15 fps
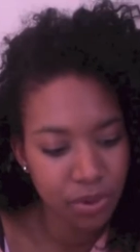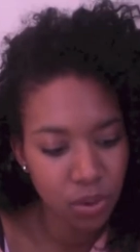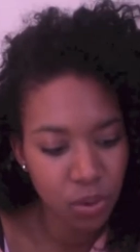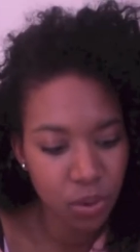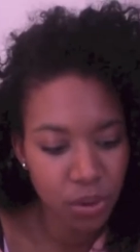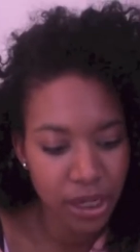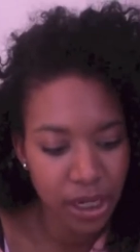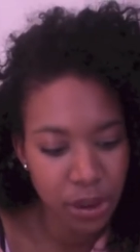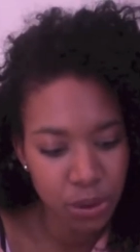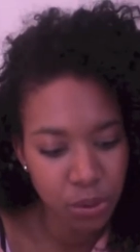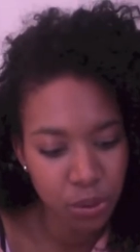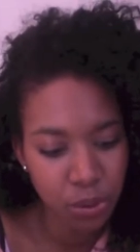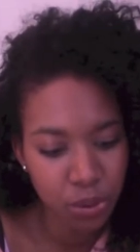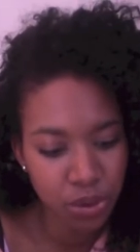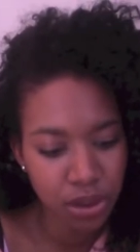all
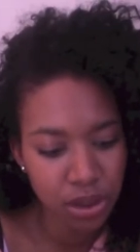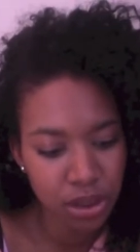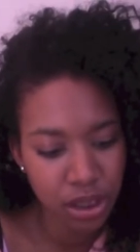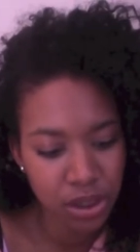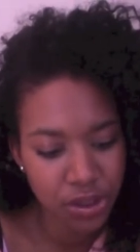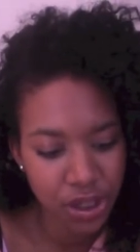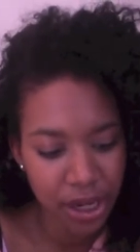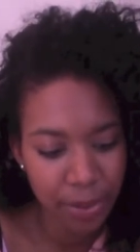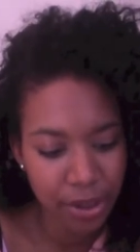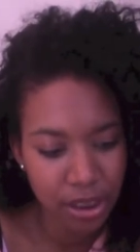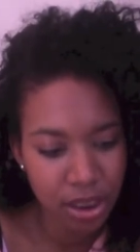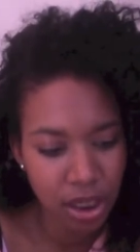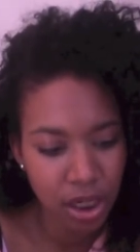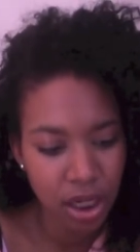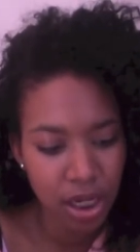natural shea
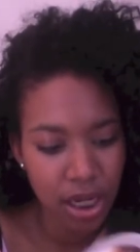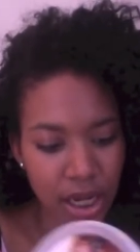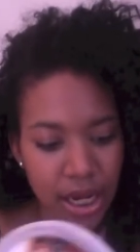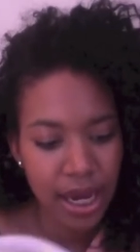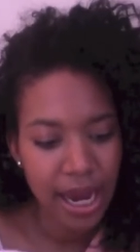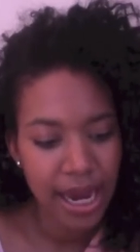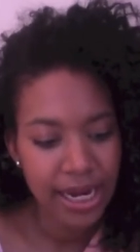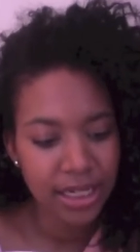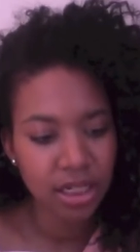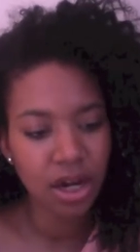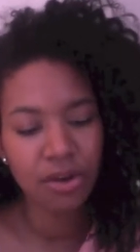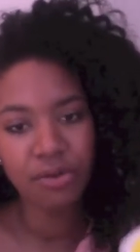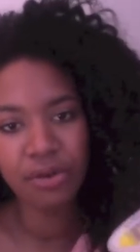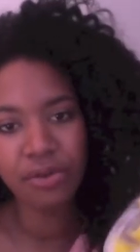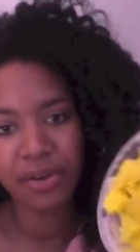butter, and it's
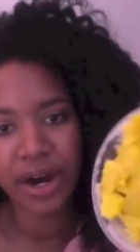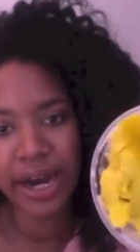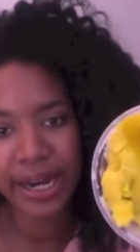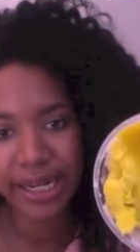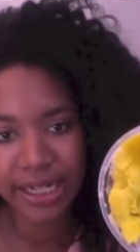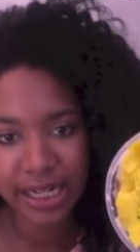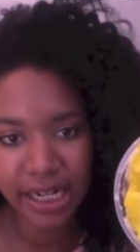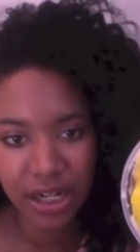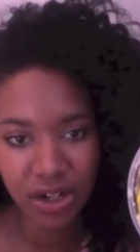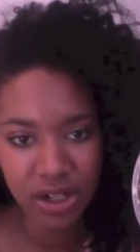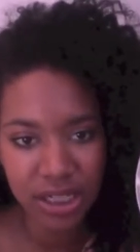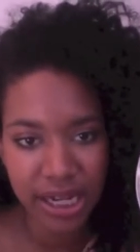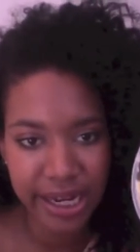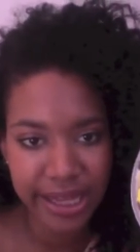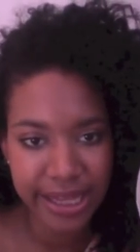unrefined and it
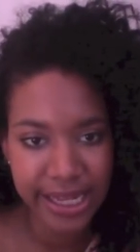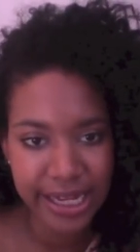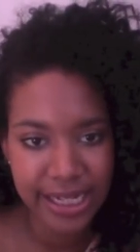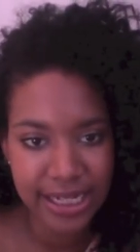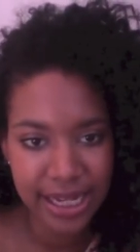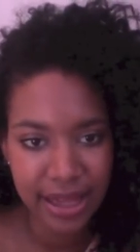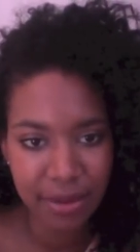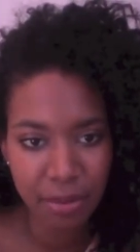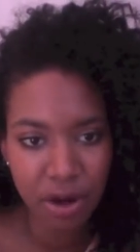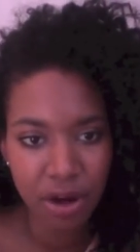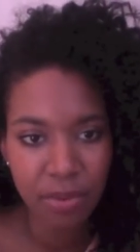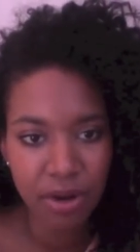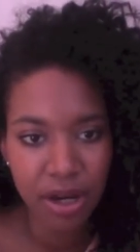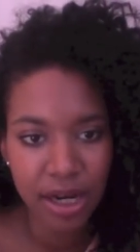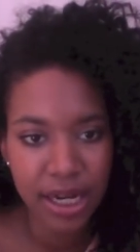looks like this at the
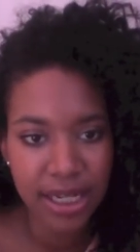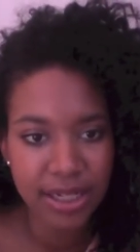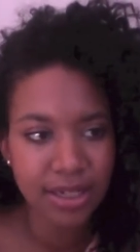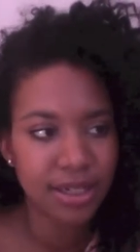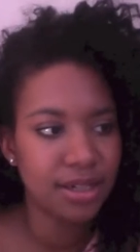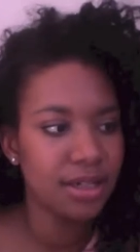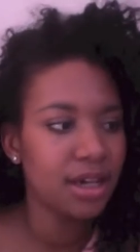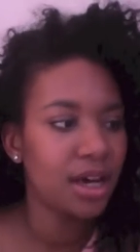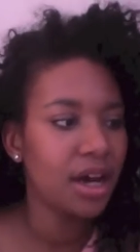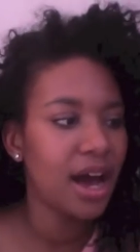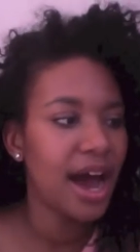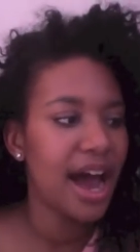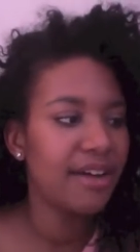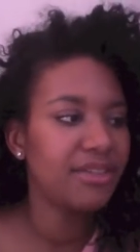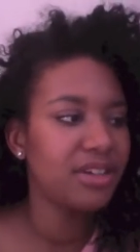moment.
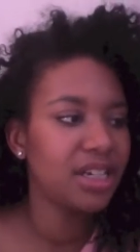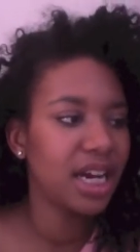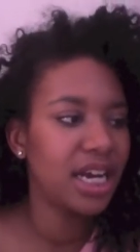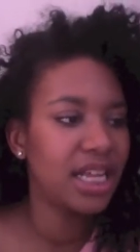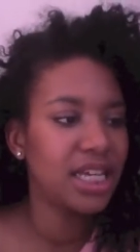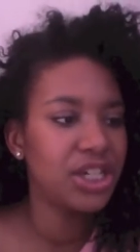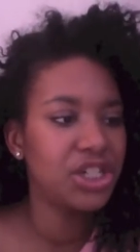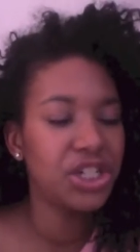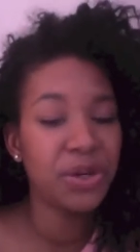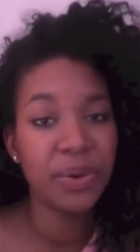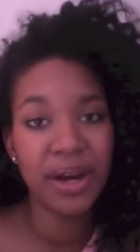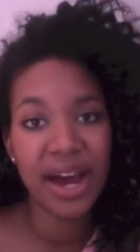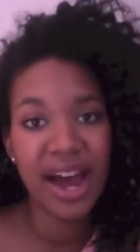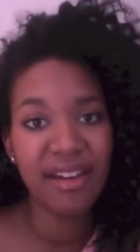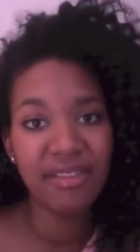I haven't done anything to it,
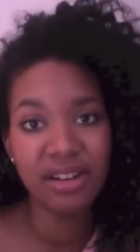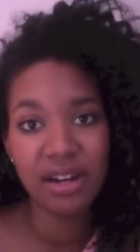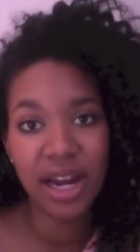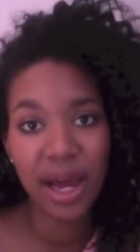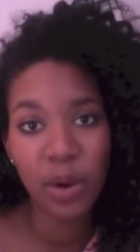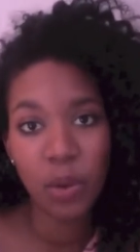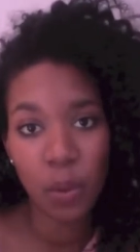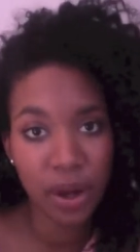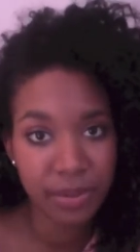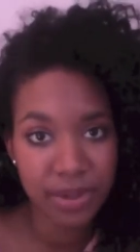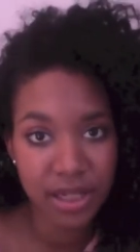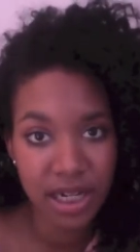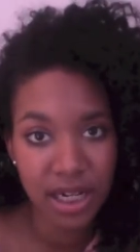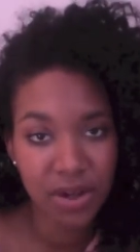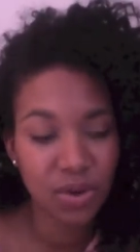I haven't like whipped
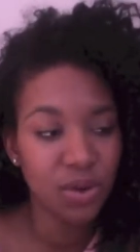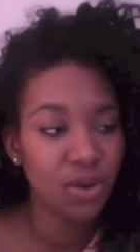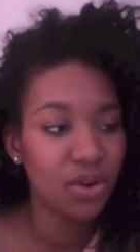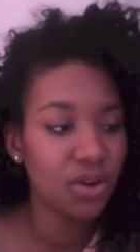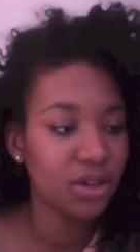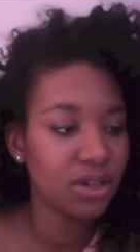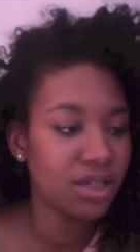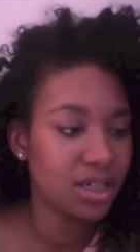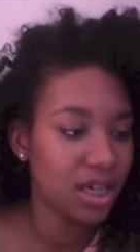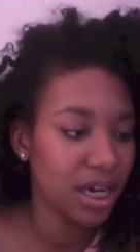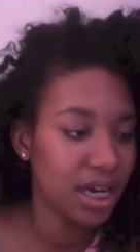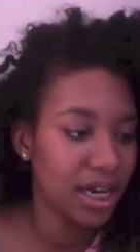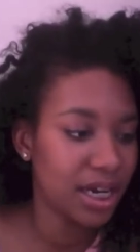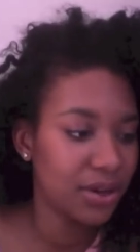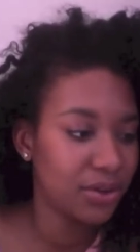it or
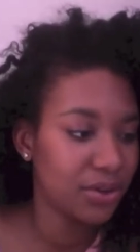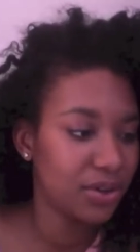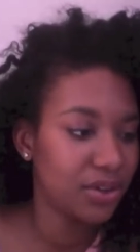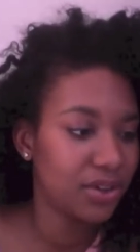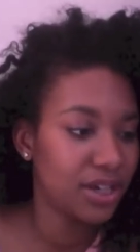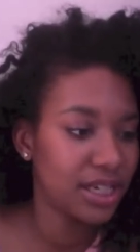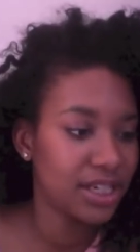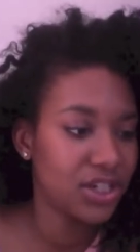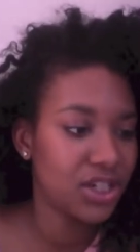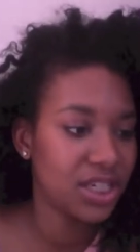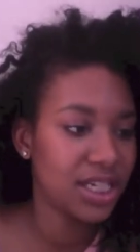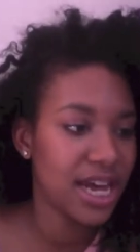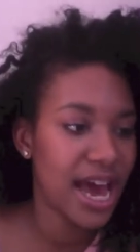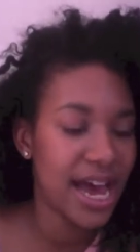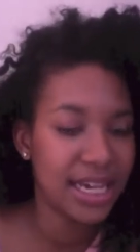stirred it, or it's
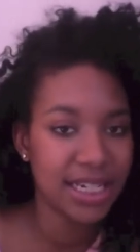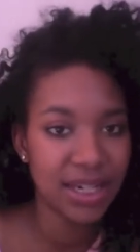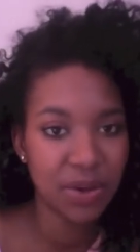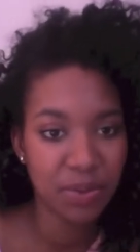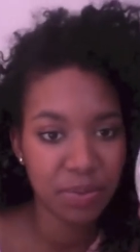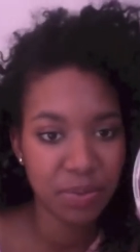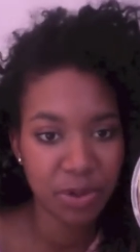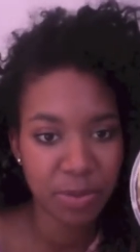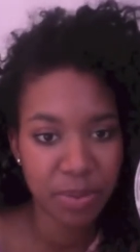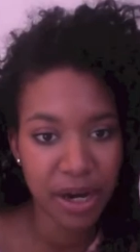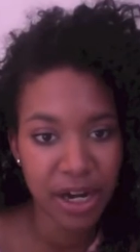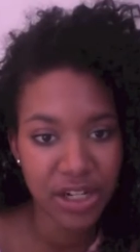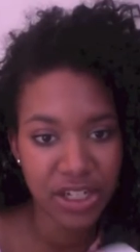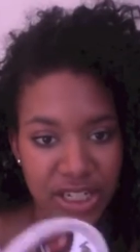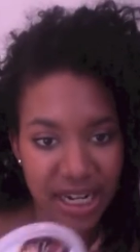just as it was
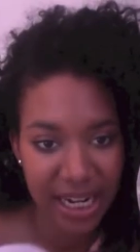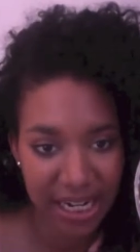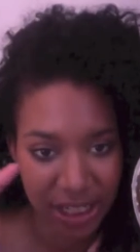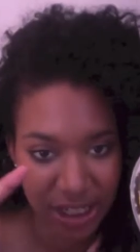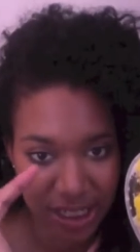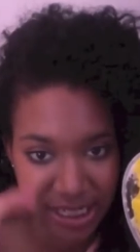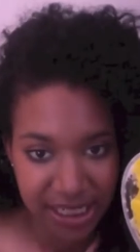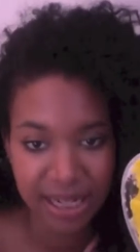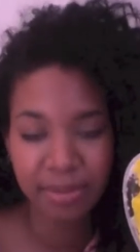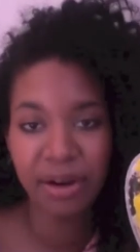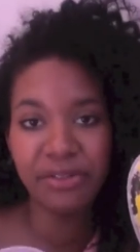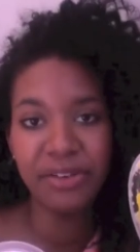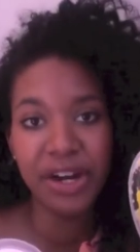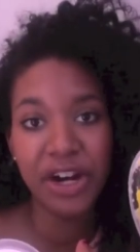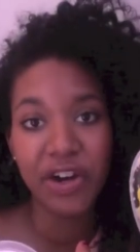purchased, and I literally dig my
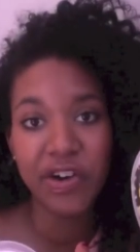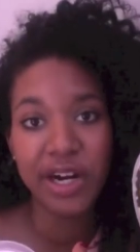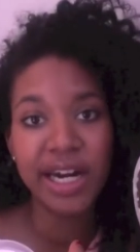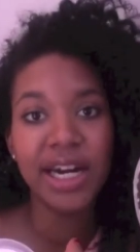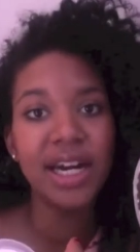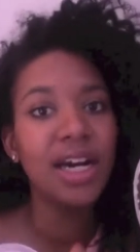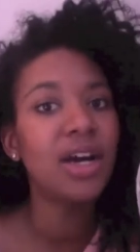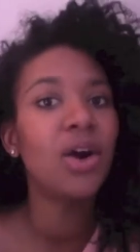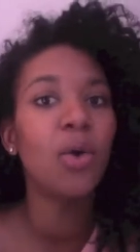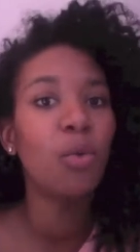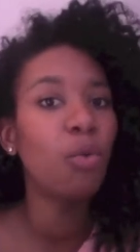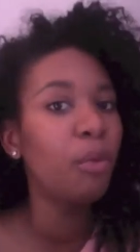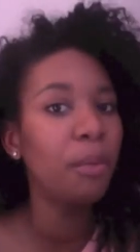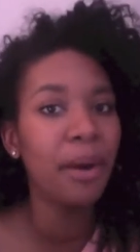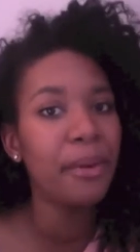finger in,
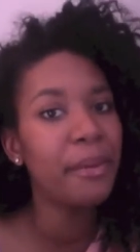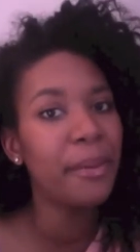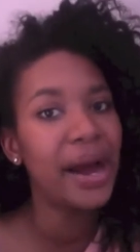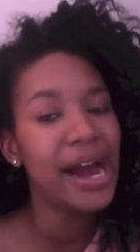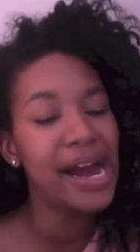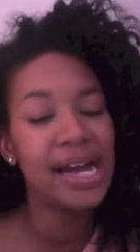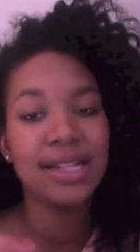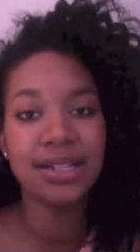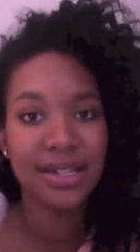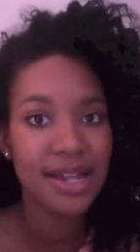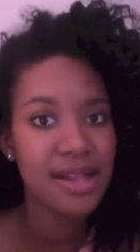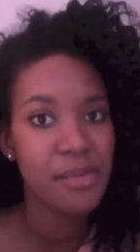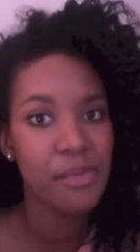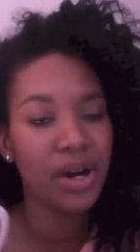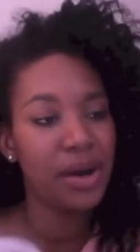warm it up in my hands
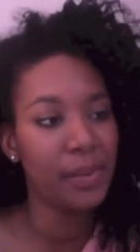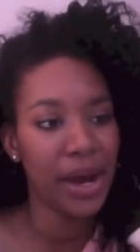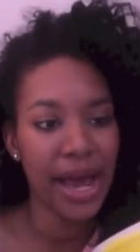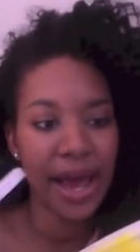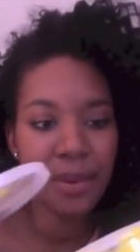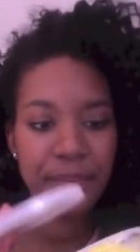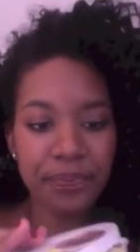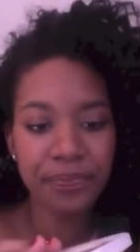and then put it in my hair.